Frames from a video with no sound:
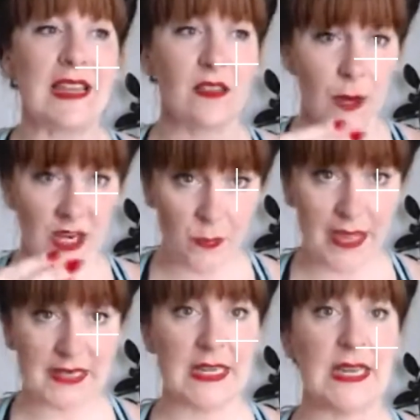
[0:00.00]
It's
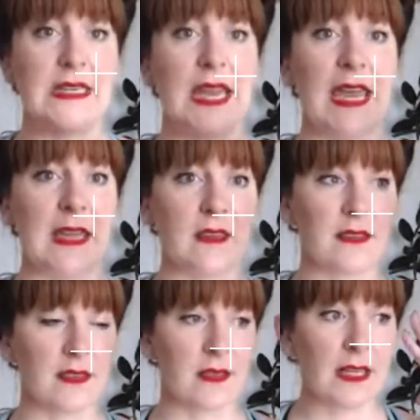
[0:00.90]
regimented,
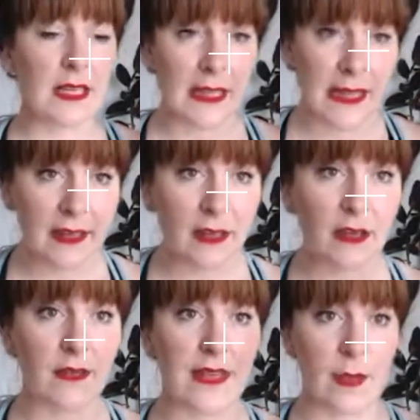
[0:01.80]
it's
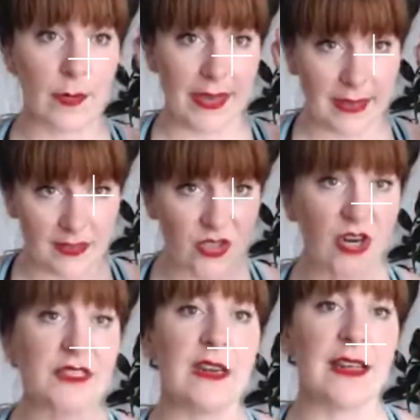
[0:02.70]
clear, they're being
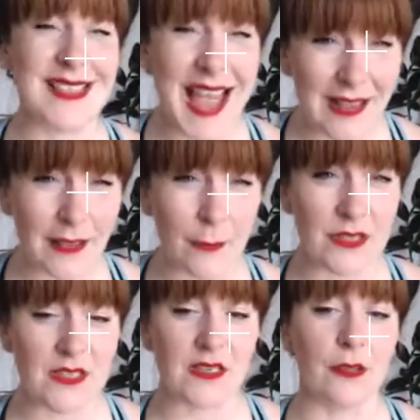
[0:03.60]
instructed exactly
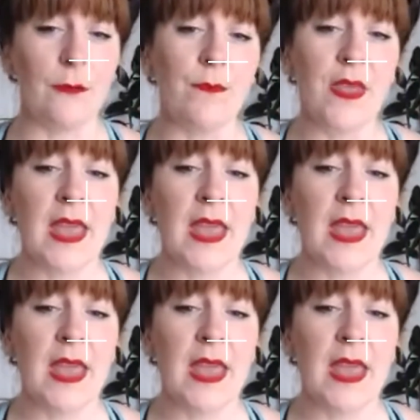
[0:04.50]
what to do.